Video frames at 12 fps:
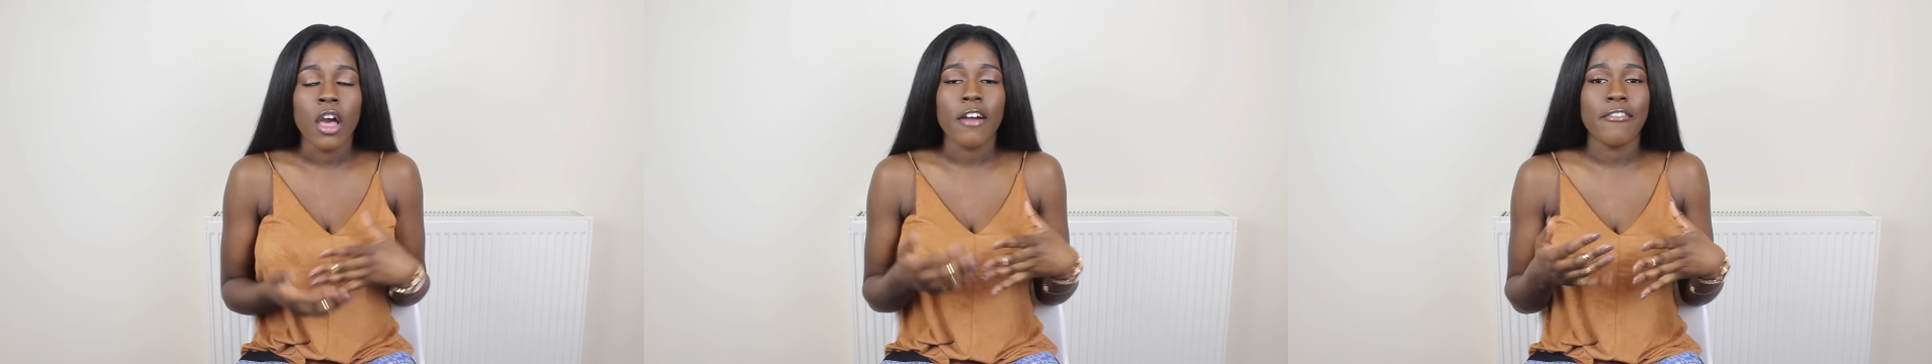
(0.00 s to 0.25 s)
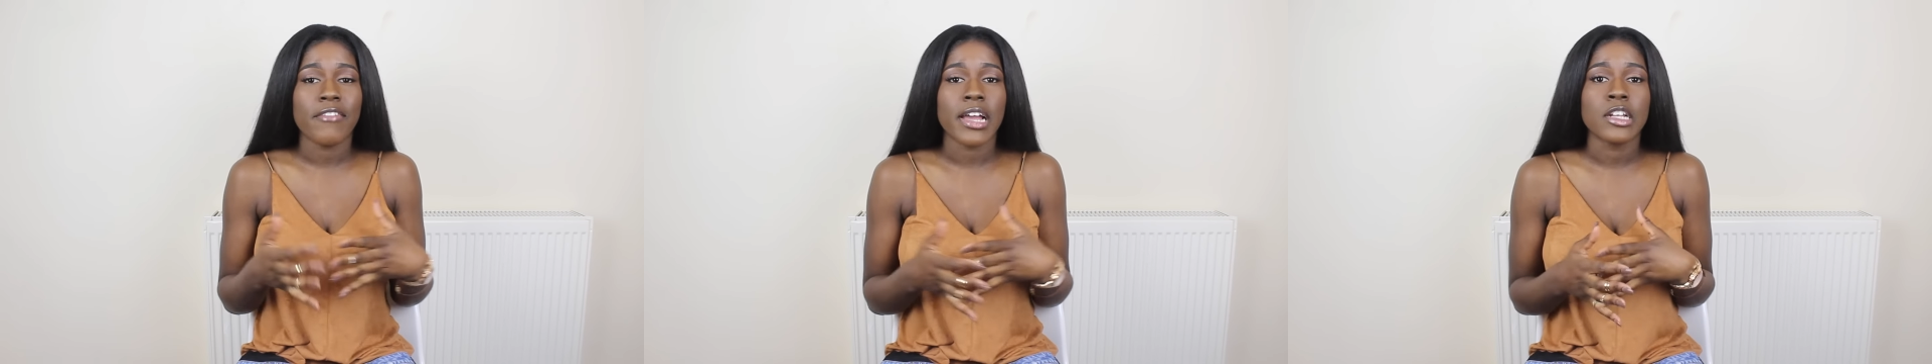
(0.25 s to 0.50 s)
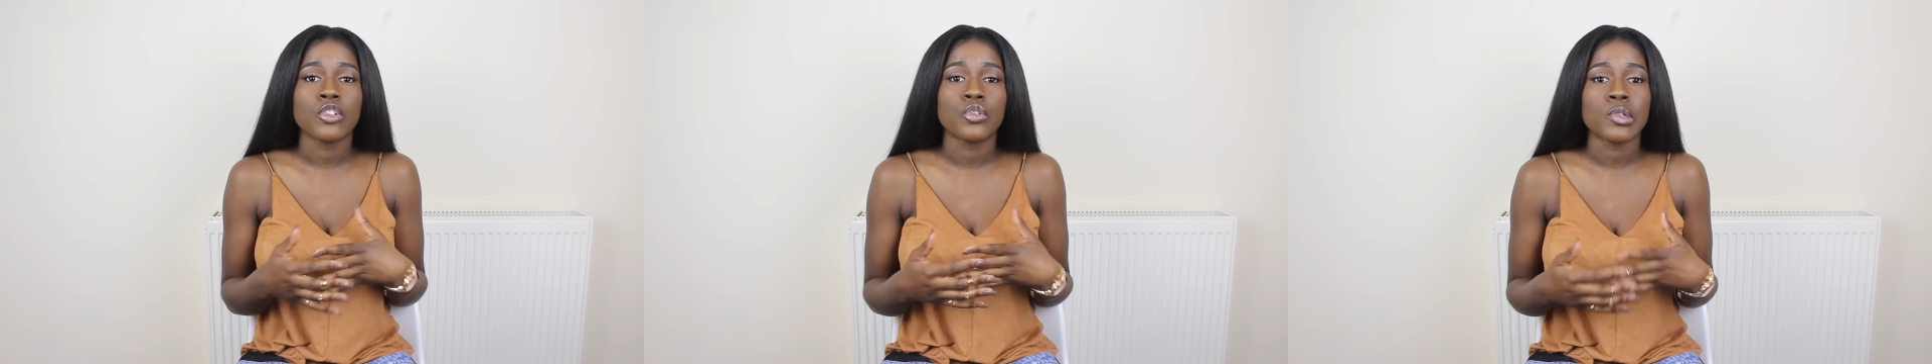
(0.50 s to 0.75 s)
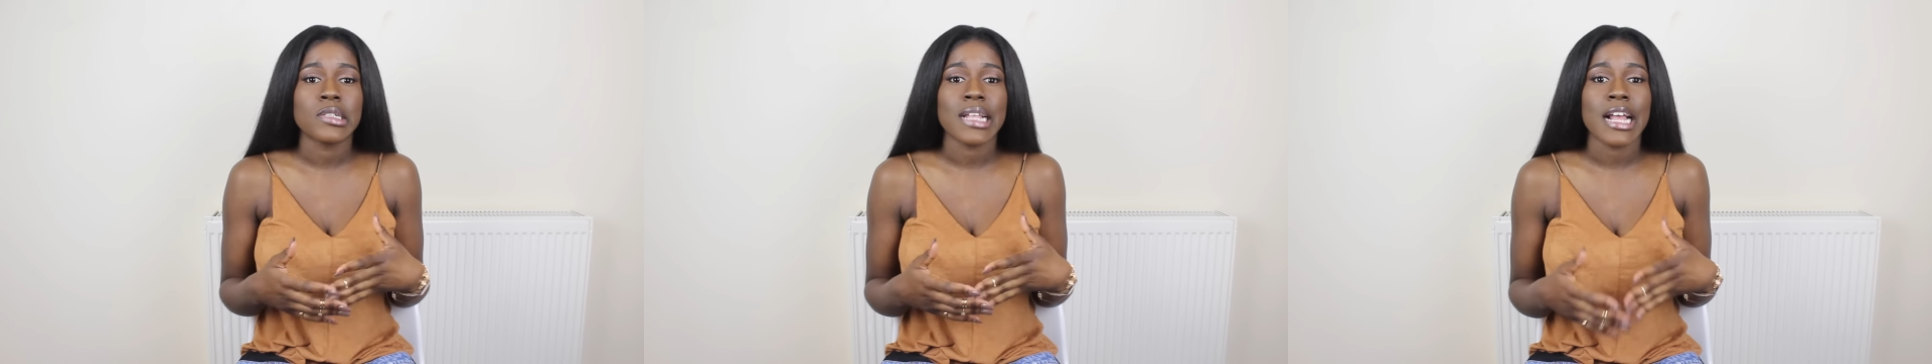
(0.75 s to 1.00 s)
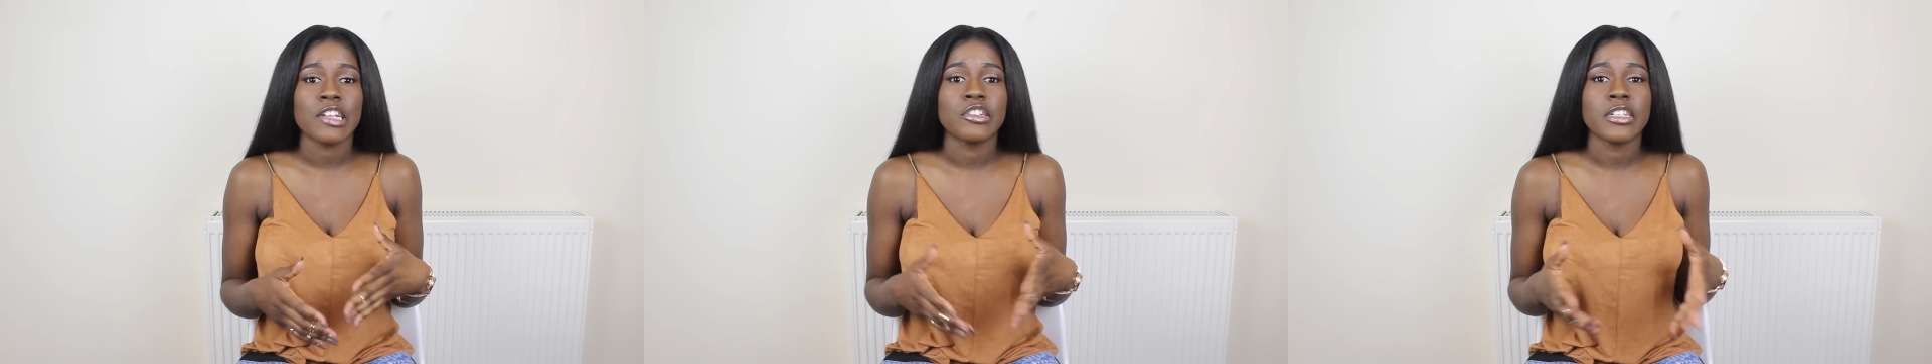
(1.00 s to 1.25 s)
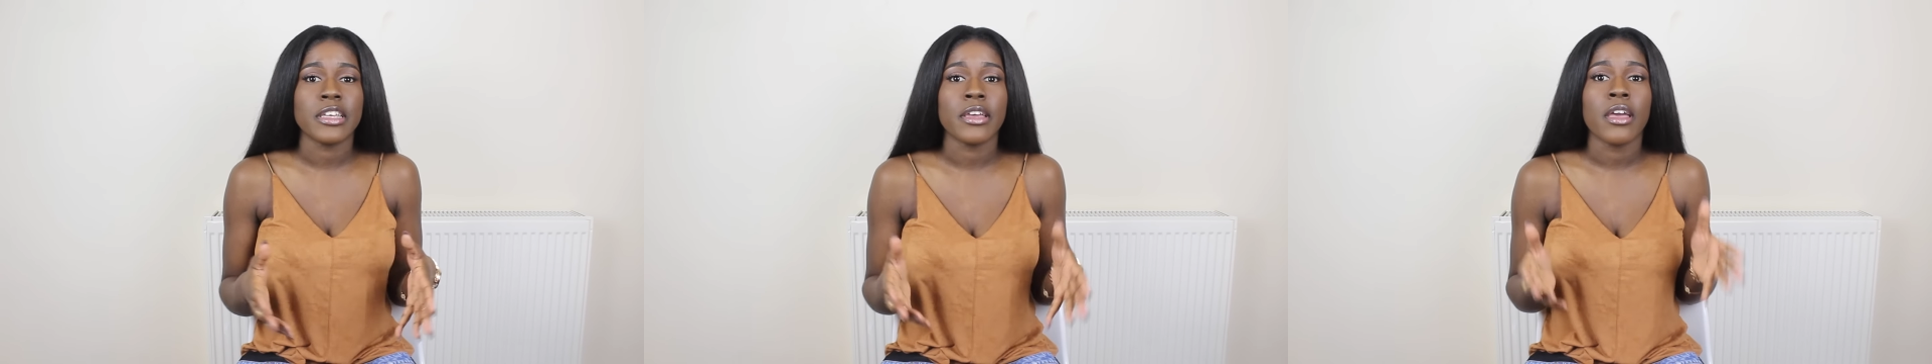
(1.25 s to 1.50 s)
of finding shorts that
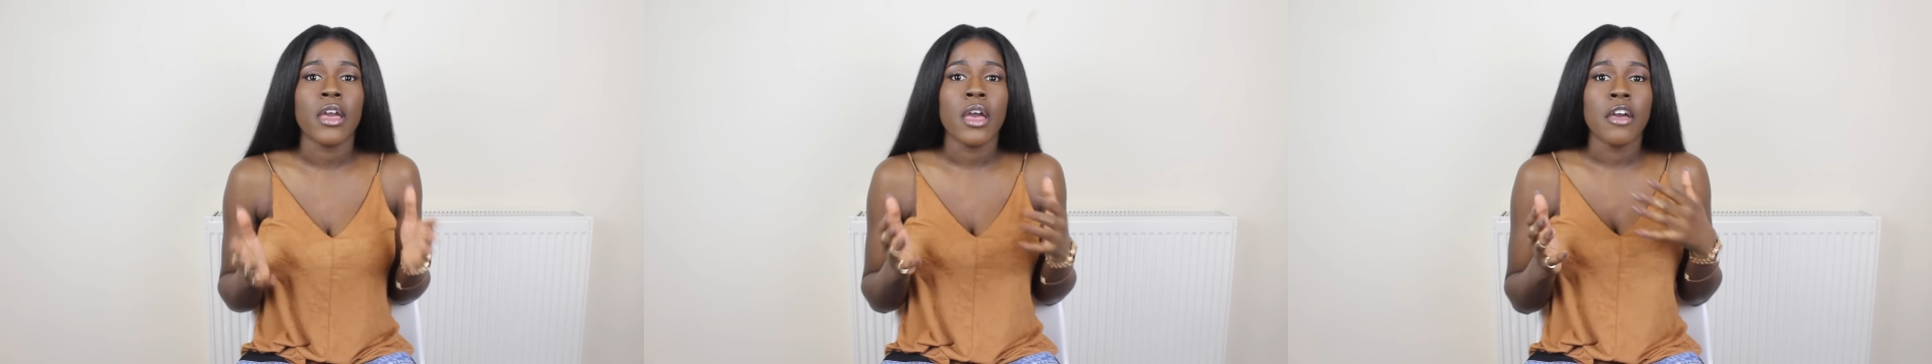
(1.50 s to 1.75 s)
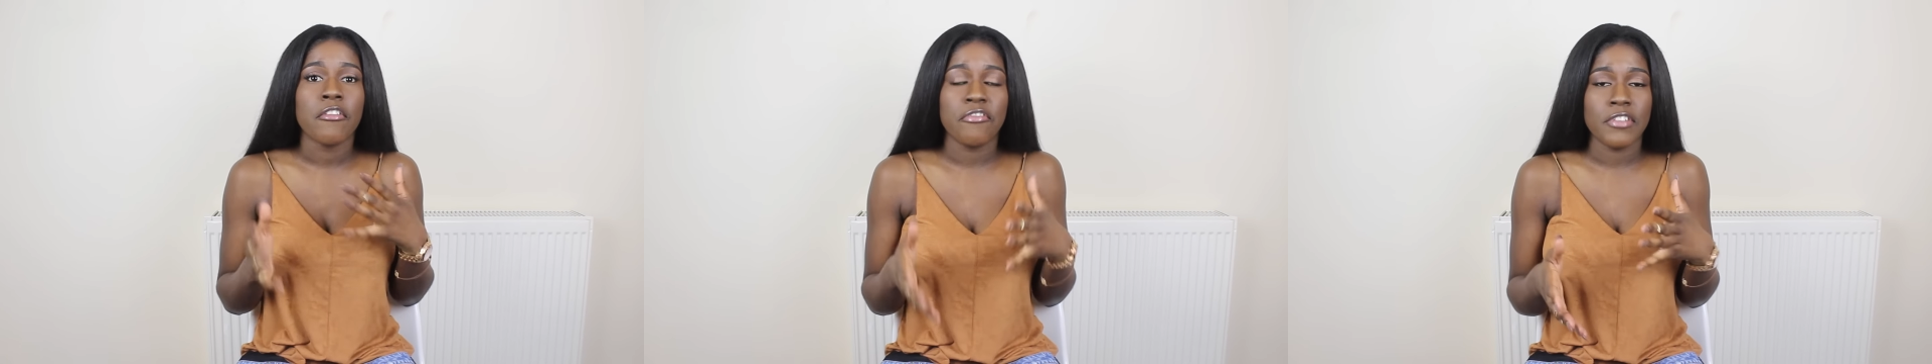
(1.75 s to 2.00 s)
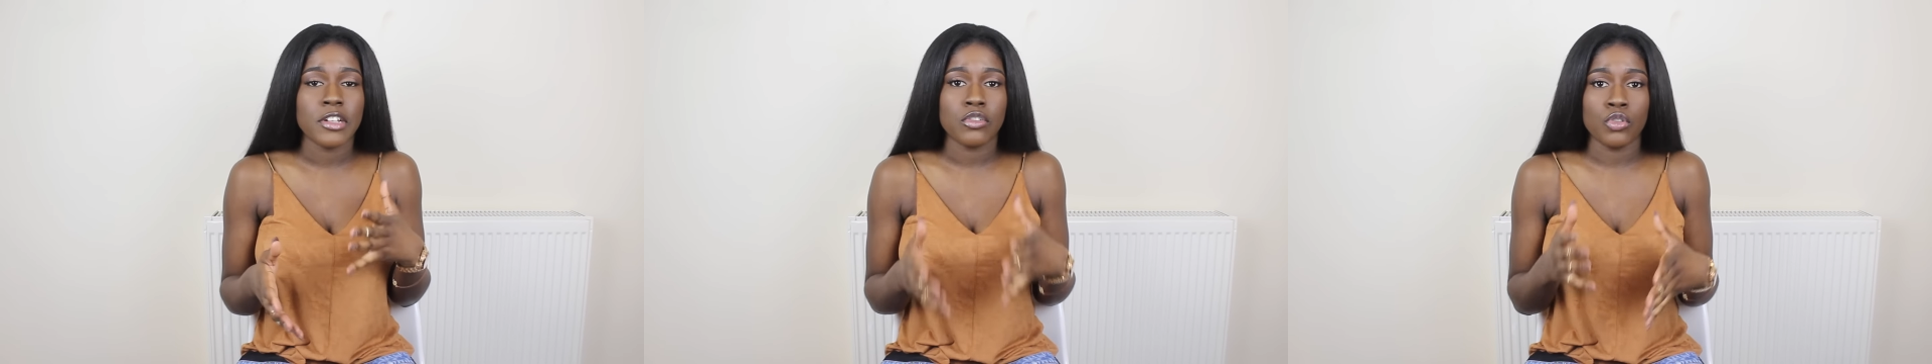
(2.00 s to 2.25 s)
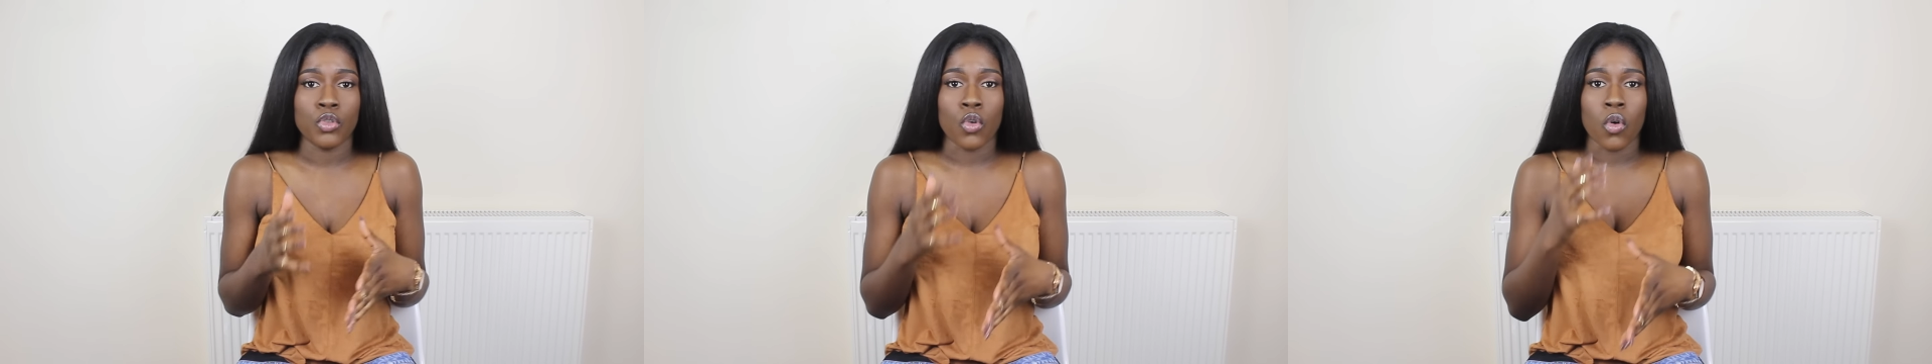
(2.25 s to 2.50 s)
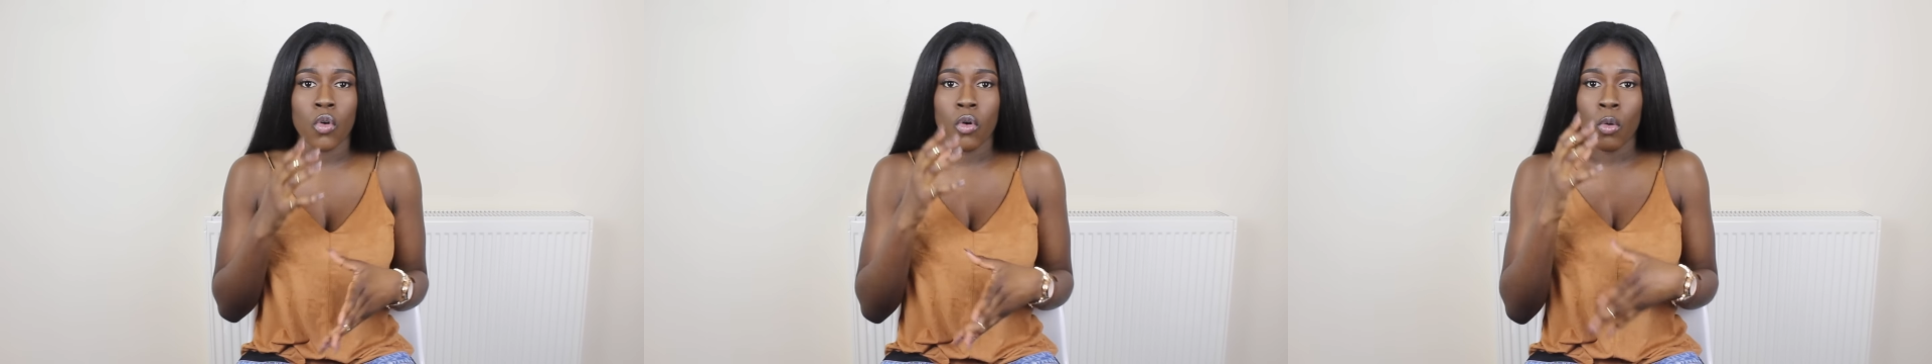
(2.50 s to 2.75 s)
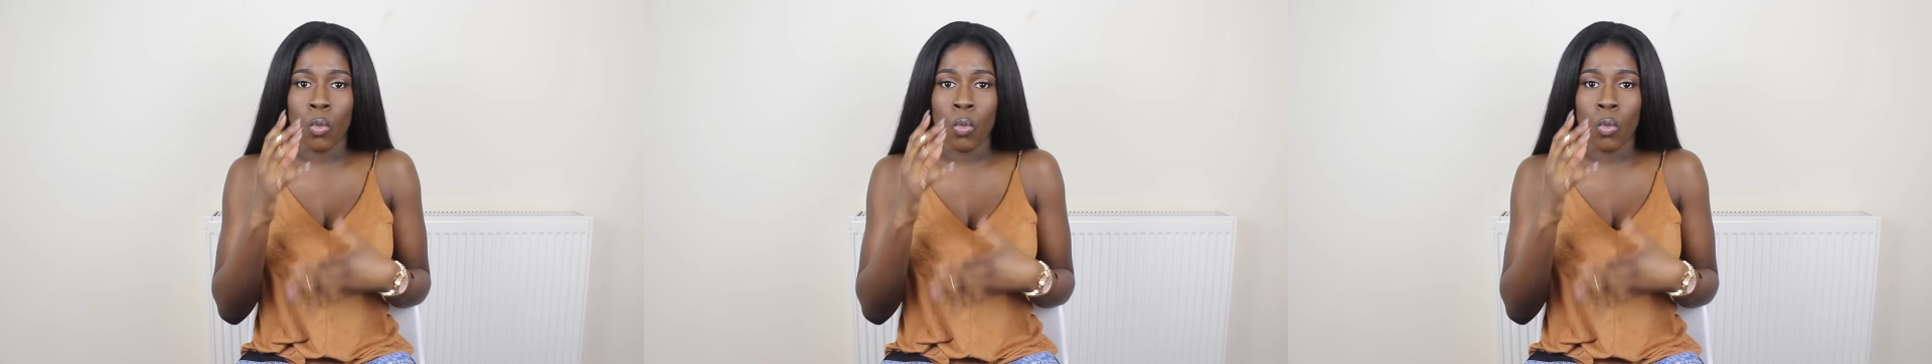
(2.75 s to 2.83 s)
actually fit your